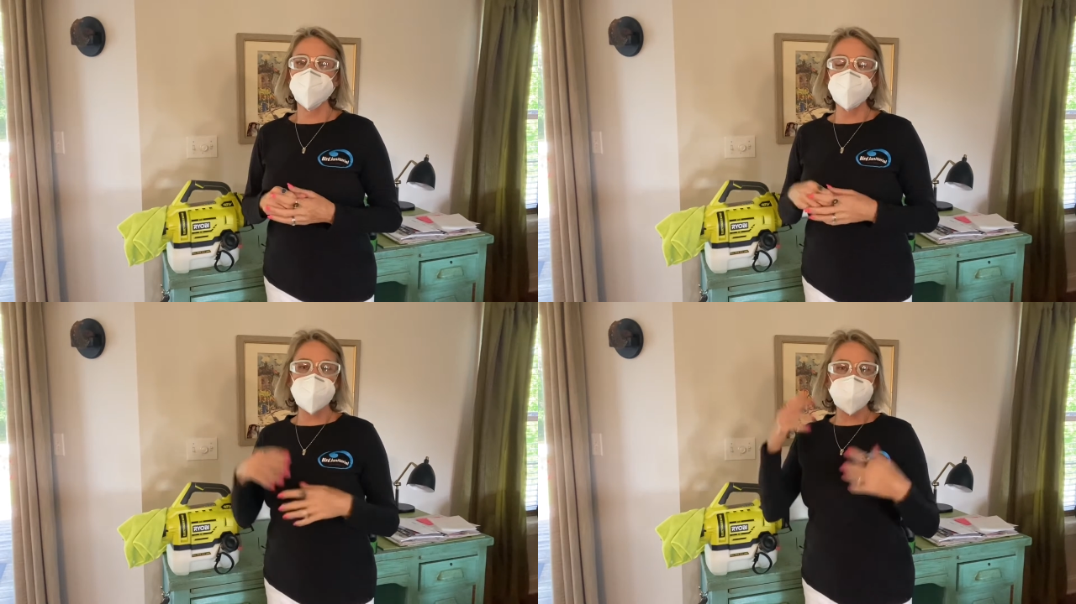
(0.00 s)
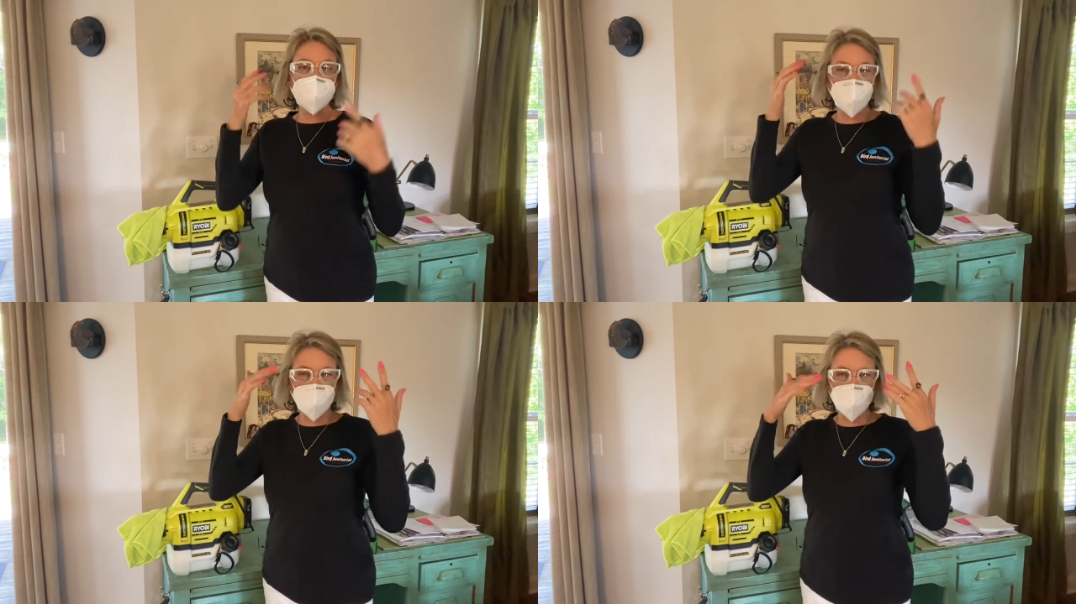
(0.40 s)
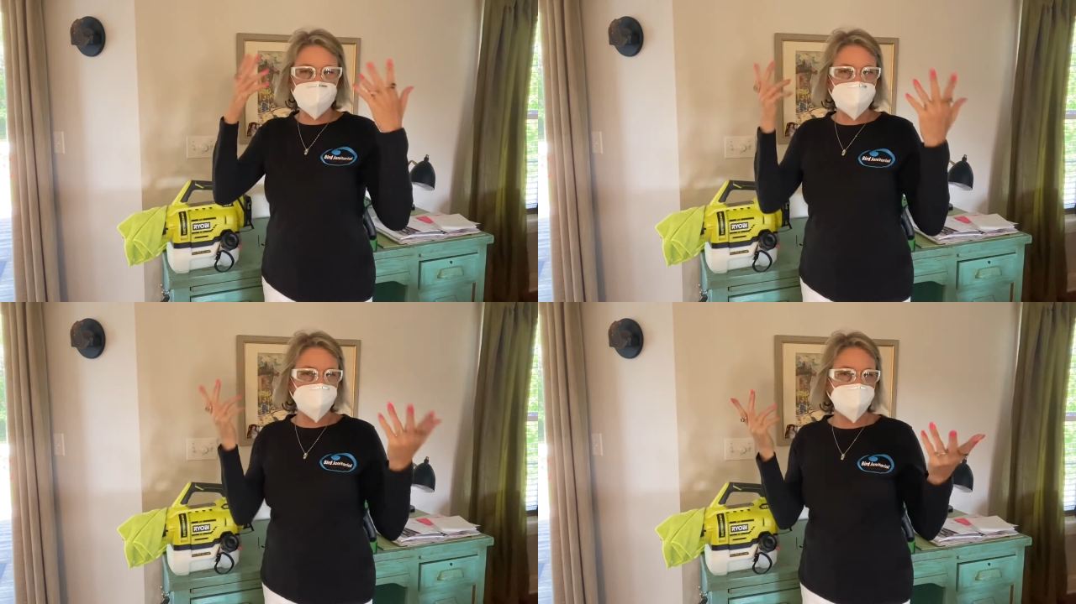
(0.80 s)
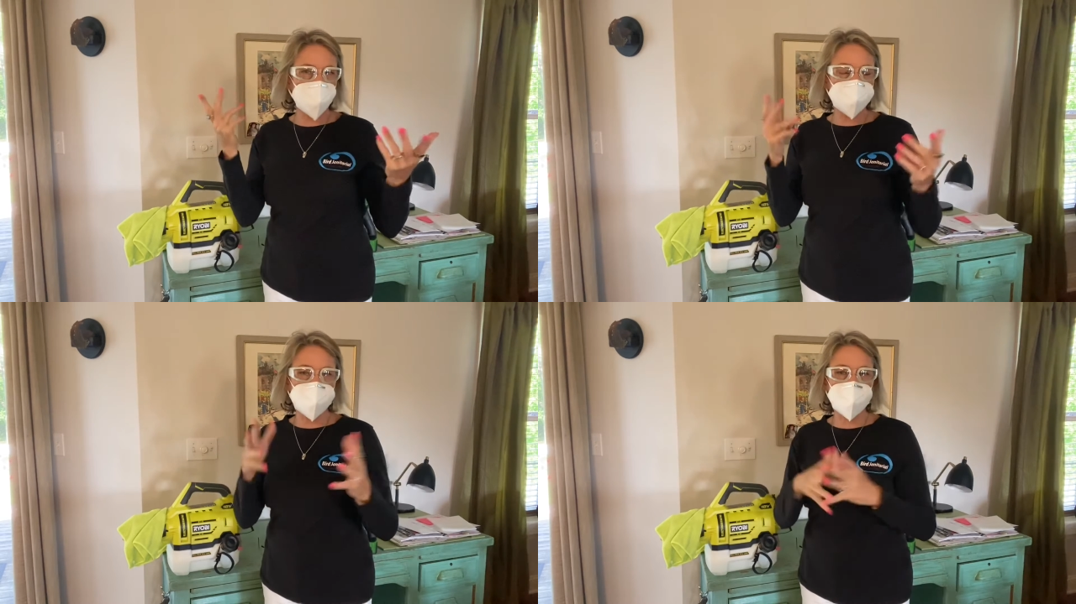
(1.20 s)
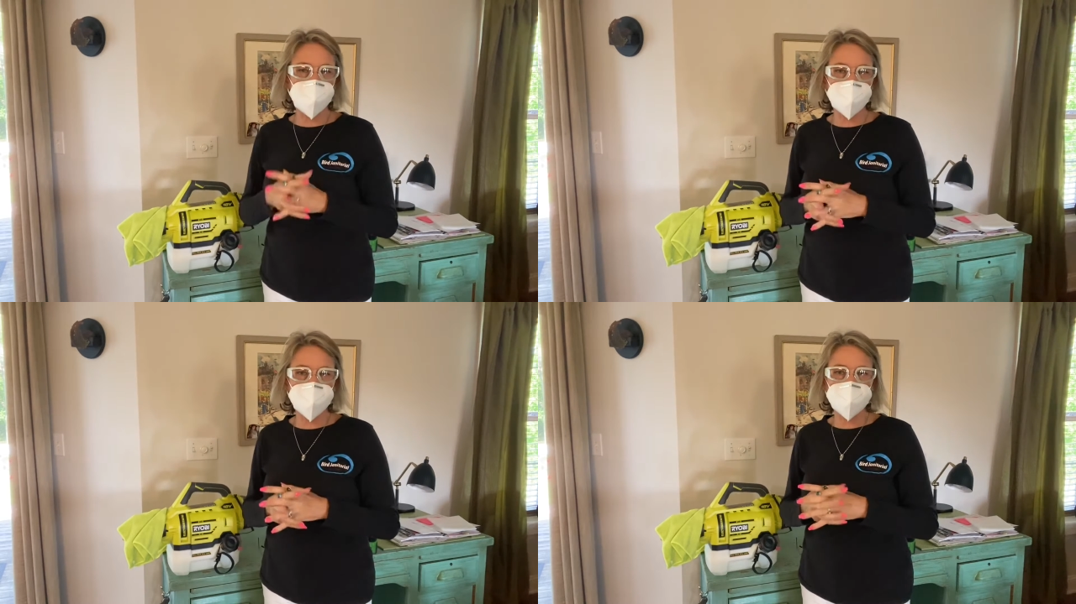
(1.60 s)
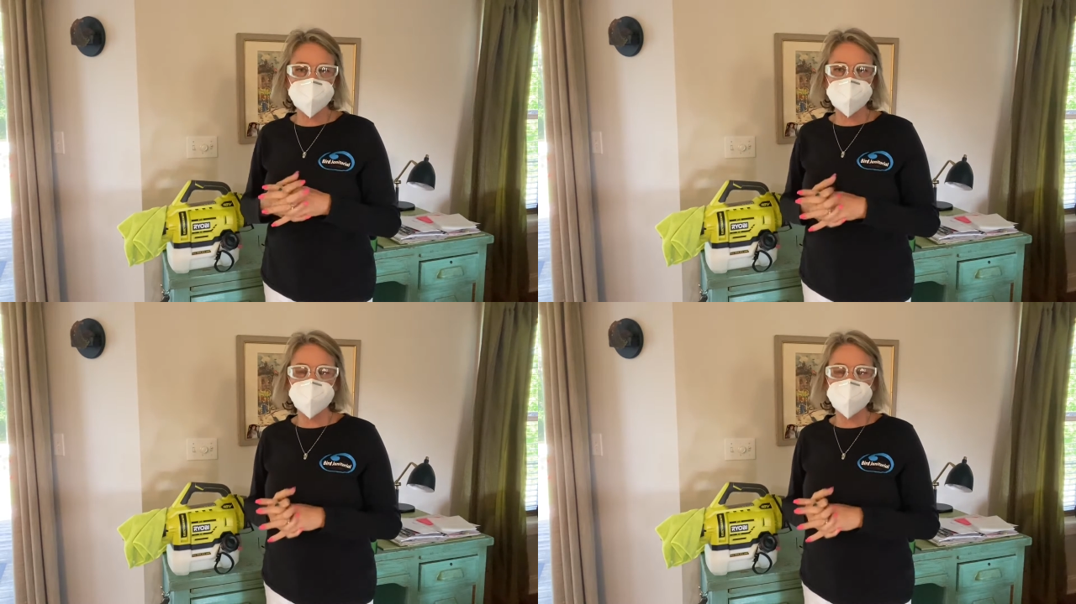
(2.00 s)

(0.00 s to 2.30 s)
maybe a ball cap of some kind.